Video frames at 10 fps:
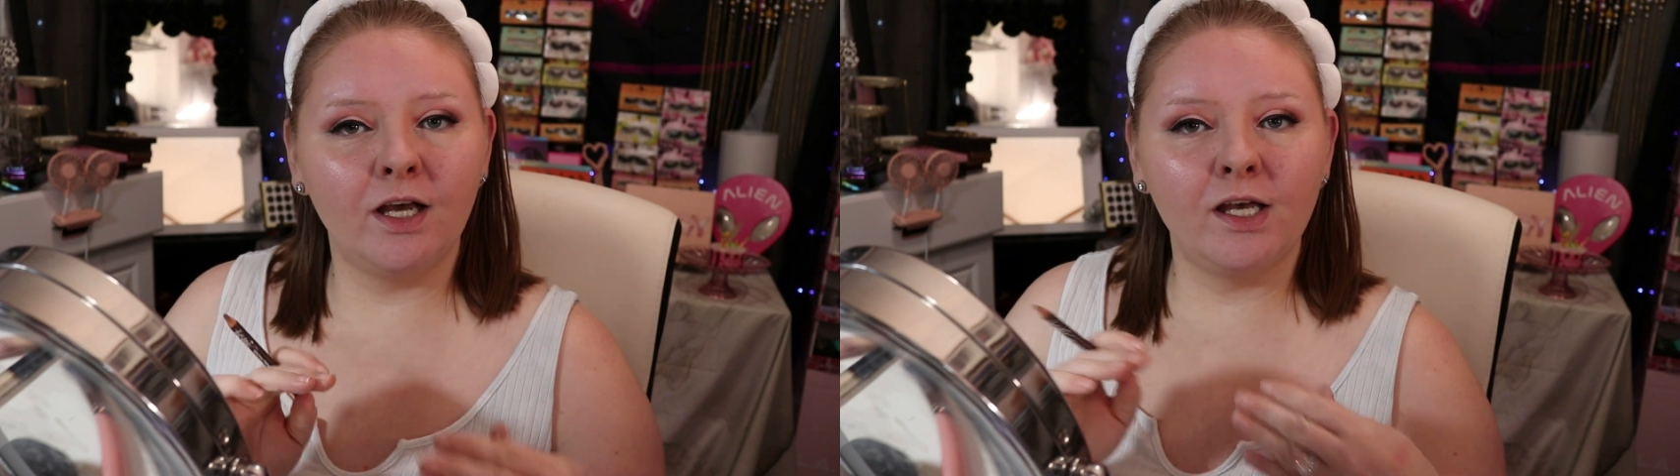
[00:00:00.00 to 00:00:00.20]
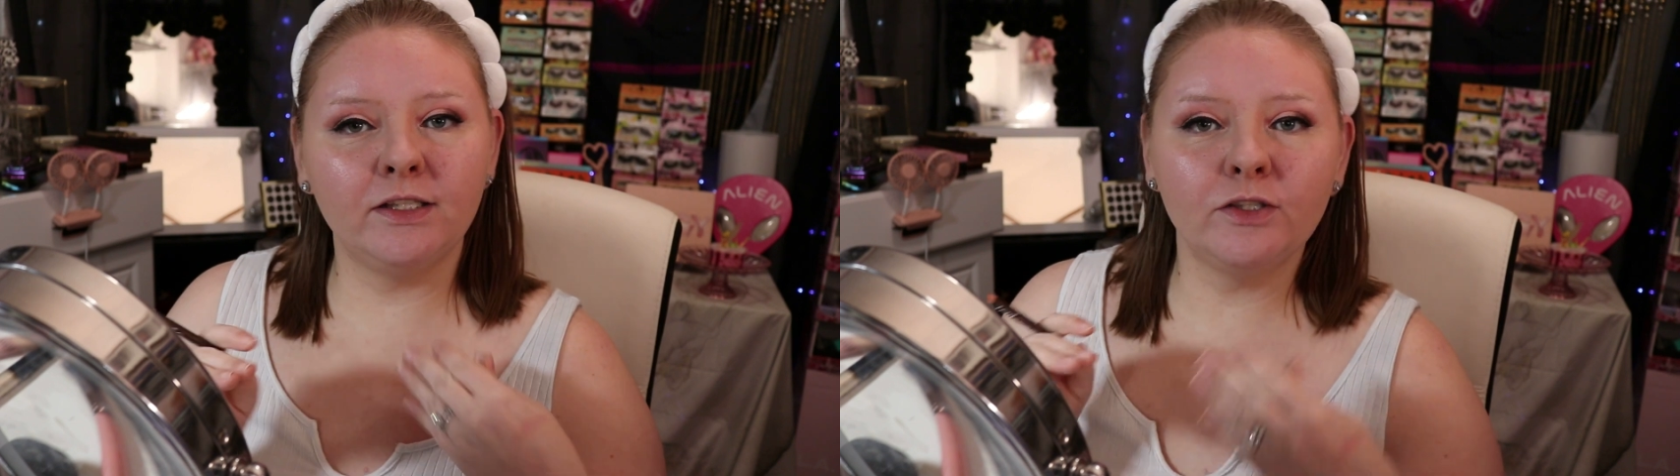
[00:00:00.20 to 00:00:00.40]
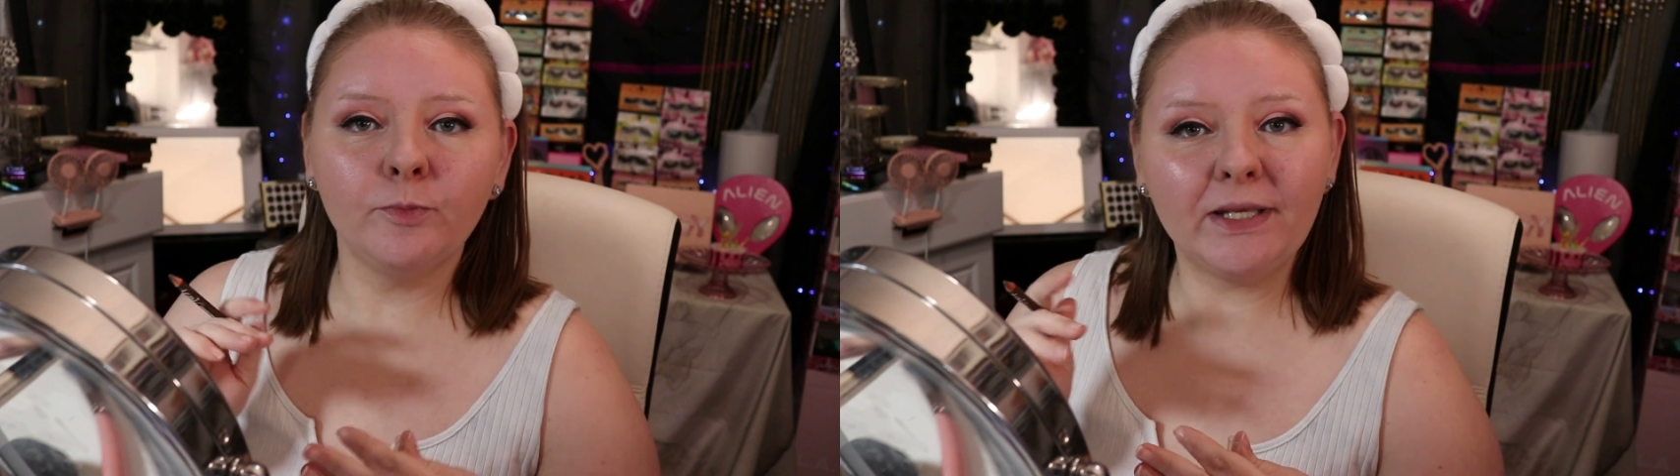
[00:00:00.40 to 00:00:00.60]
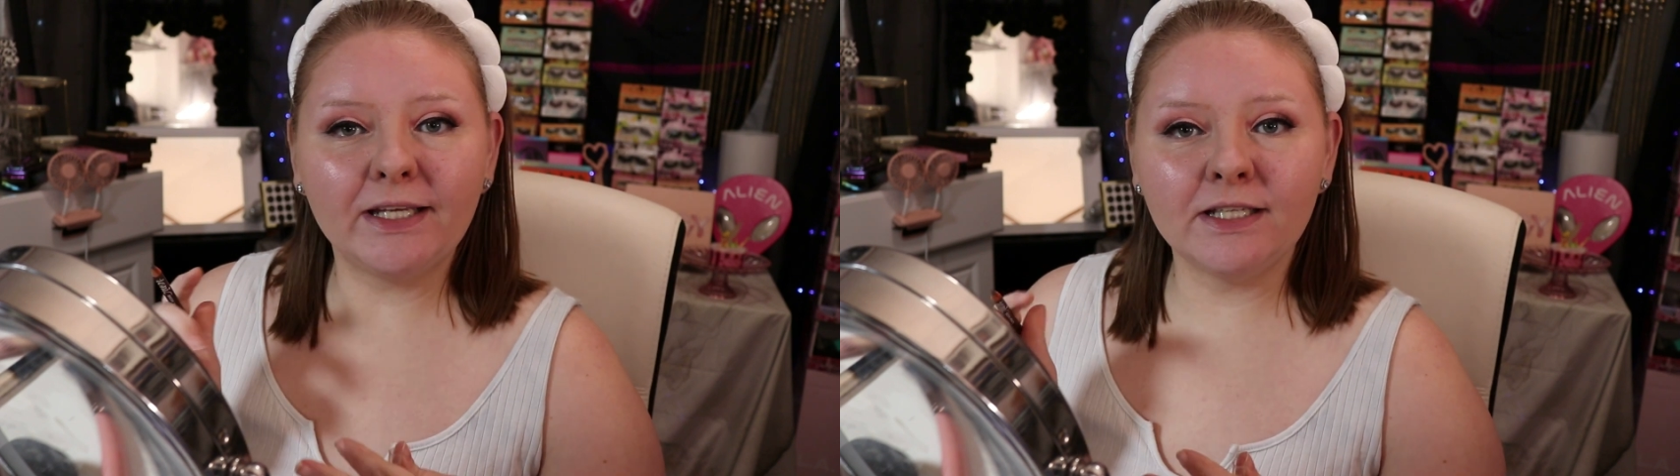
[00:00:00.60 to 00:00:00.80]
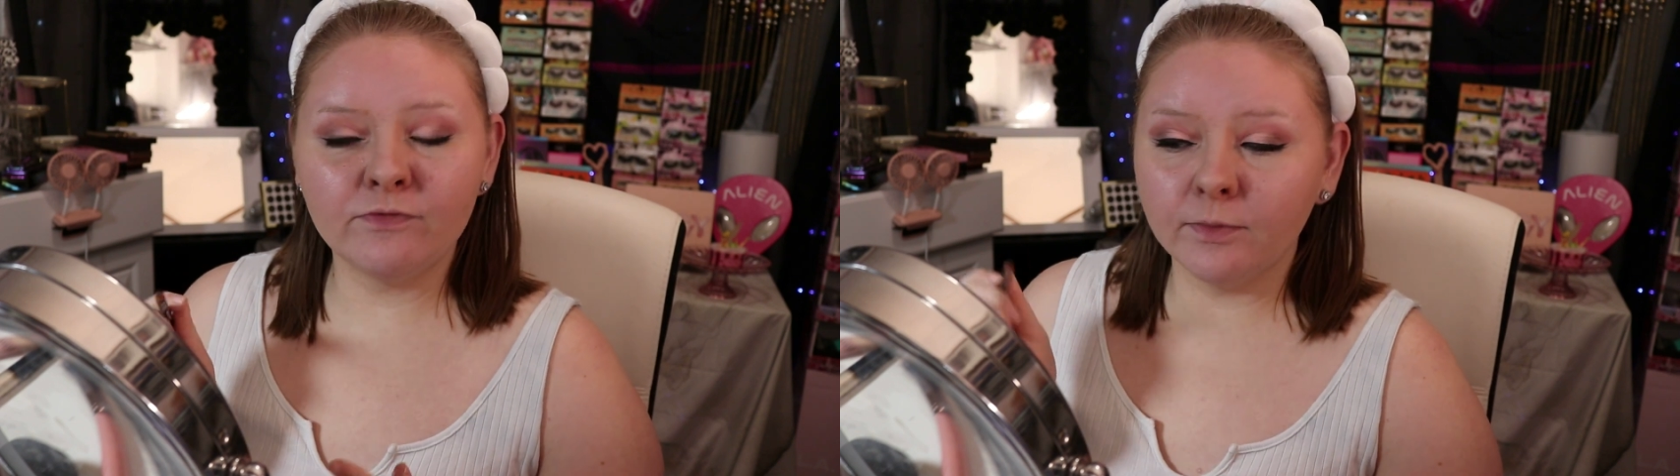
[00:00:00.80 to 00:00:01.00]
a little
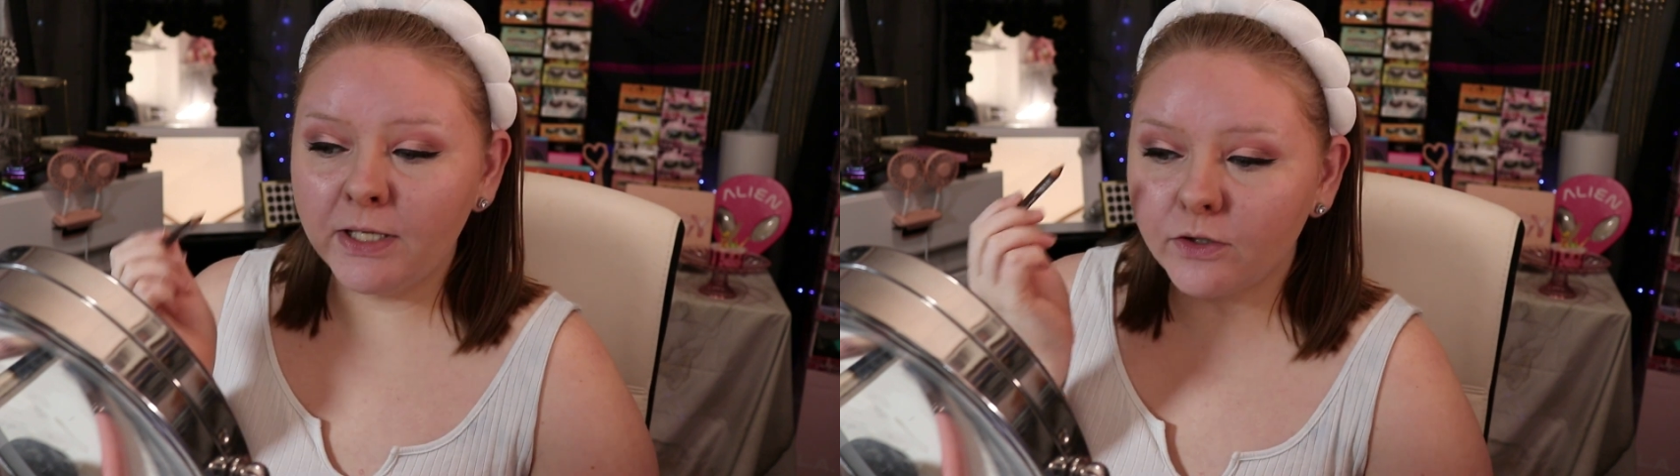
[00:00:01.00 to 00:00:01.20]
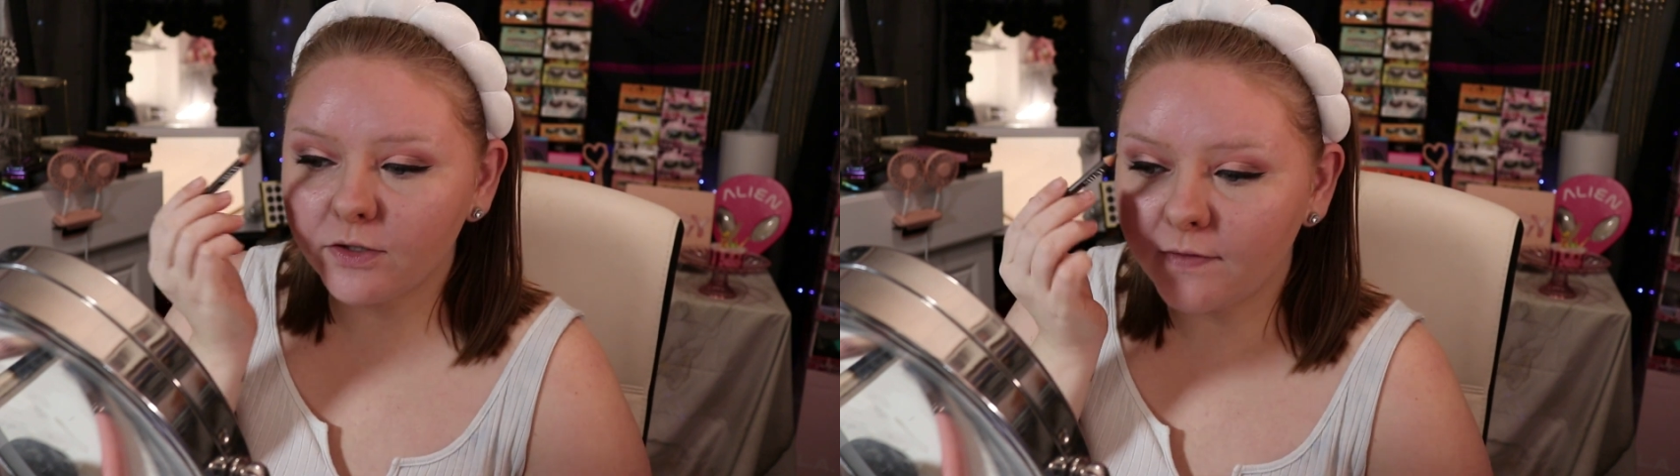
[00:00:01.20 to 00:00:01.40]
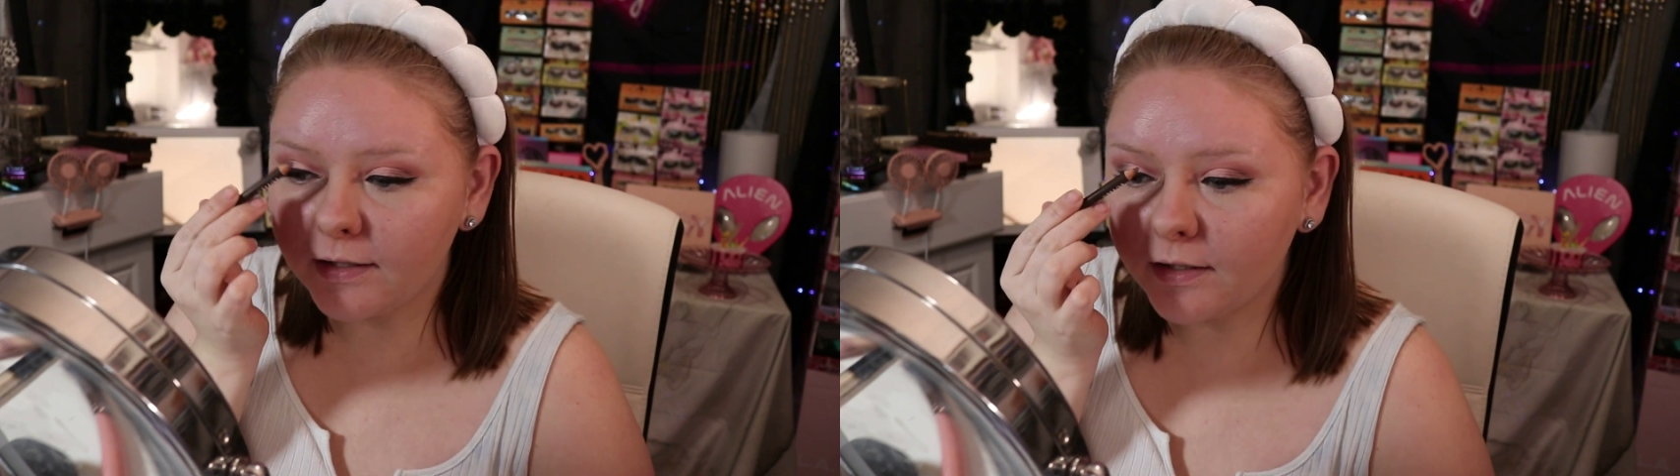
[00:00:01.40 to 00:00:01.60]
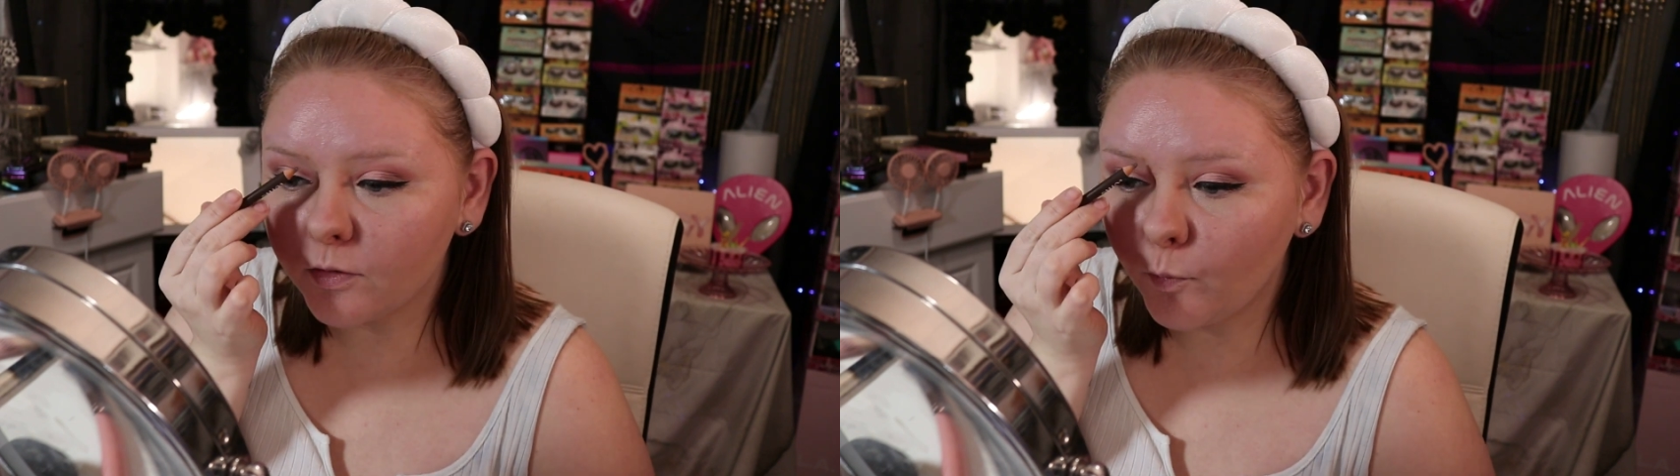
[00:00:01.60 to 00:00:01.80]
bit from here to there